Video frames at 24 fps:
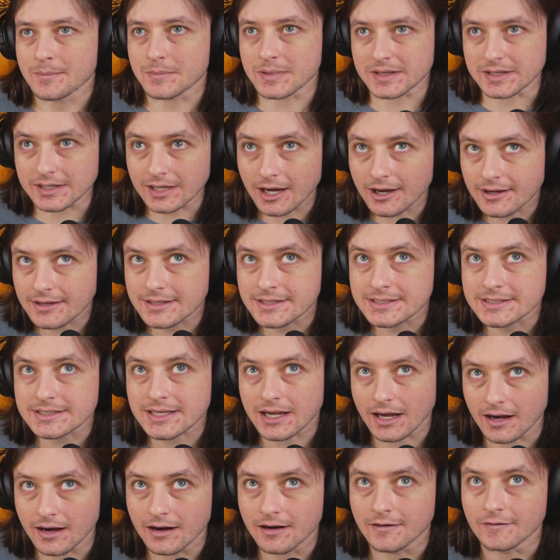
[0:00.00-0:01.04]
because
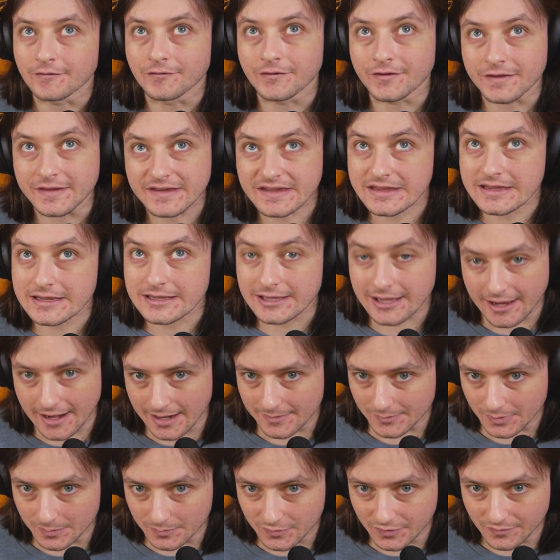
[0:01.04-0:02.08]
of the
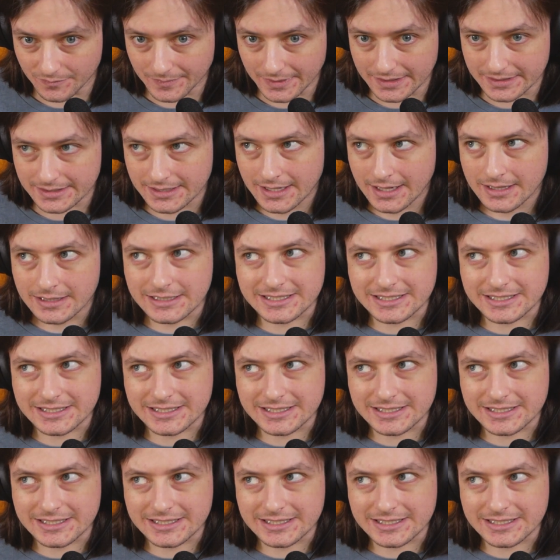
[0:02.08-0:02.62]
camera movement.